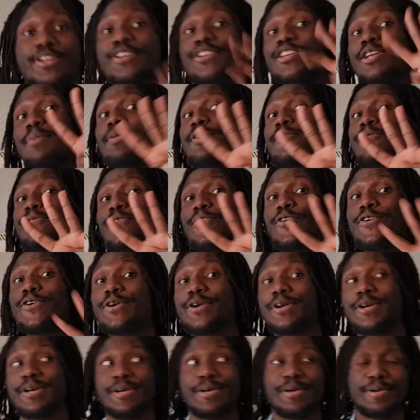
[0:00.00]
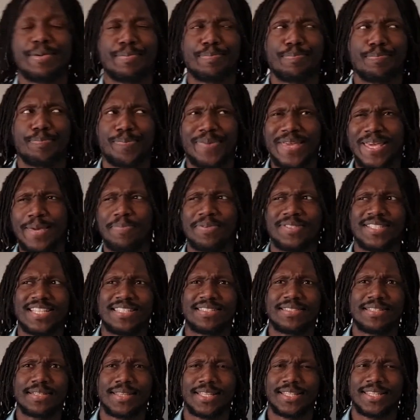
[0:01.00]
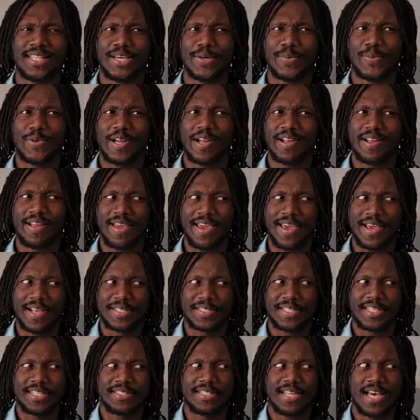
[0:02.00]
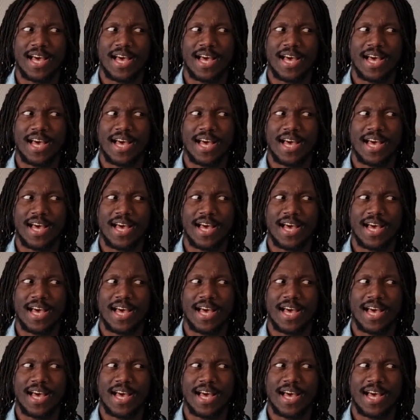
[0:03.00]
Number four, people tend to think that we're excellent